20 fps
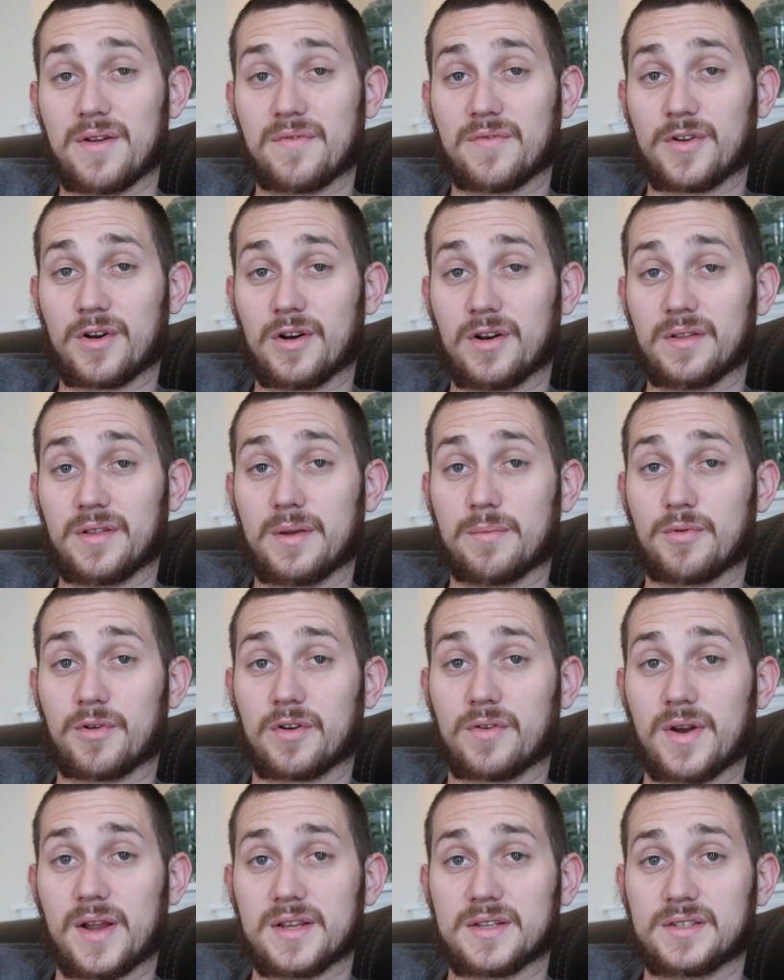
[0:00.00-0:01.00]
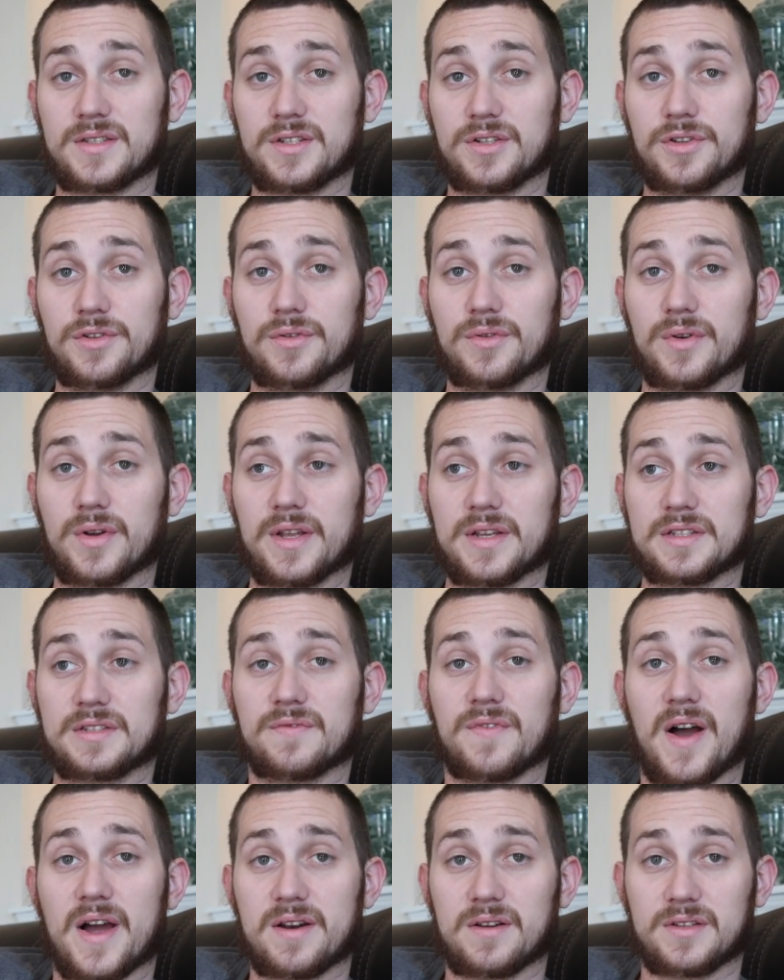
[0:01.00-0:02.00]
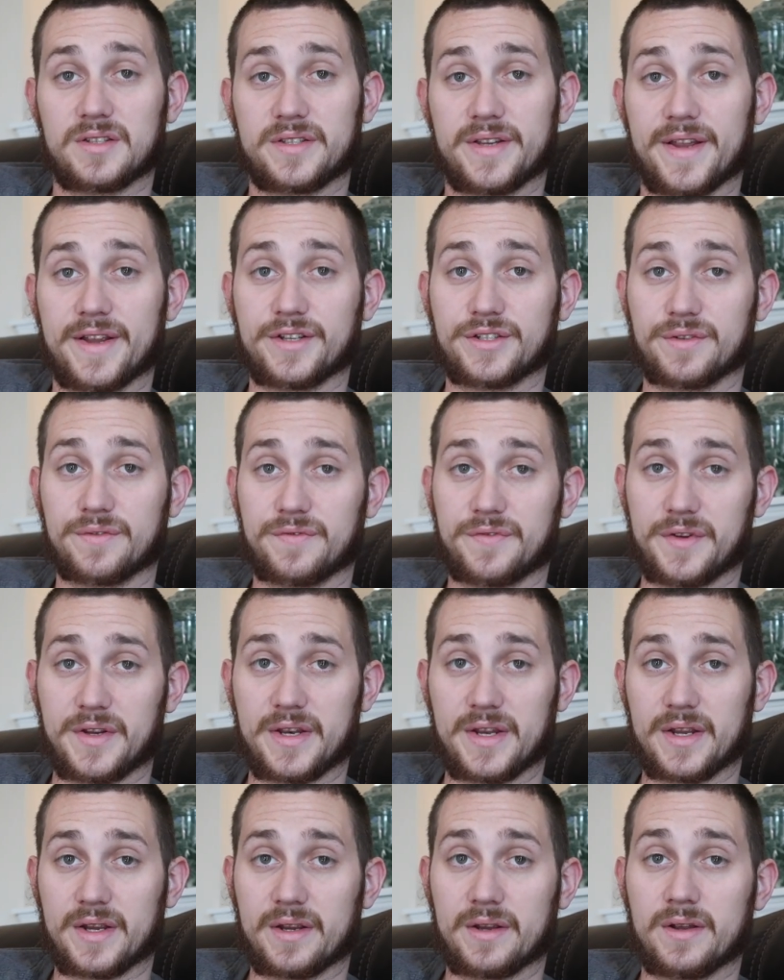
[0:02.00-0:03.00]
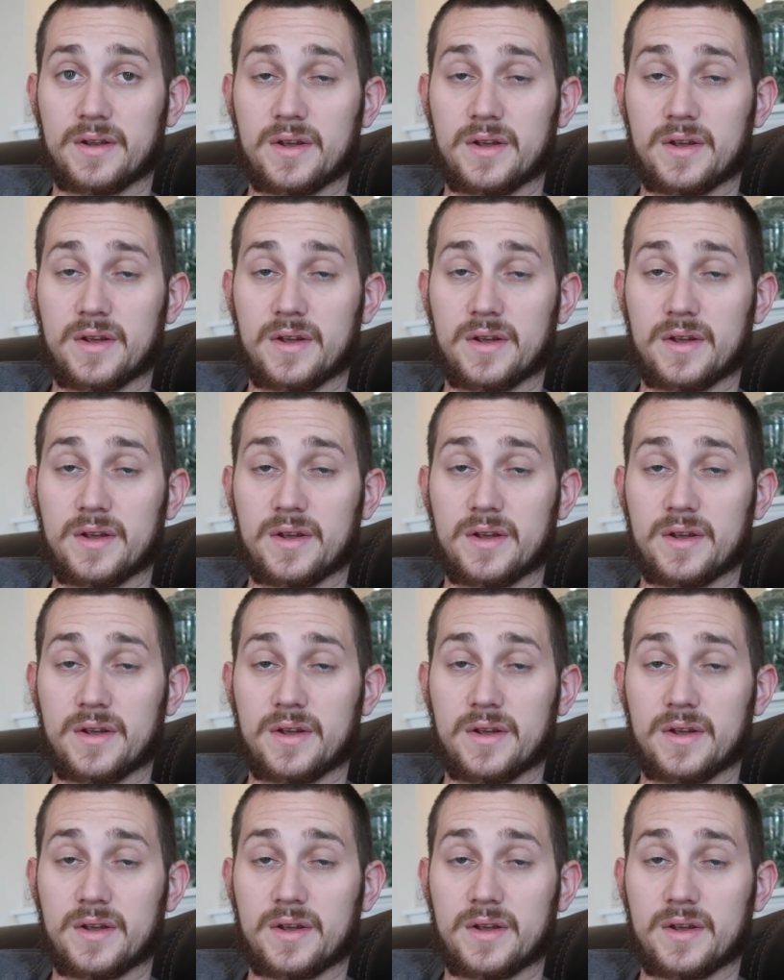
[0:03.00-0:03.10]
we've currently progressed to his final stage in feeding,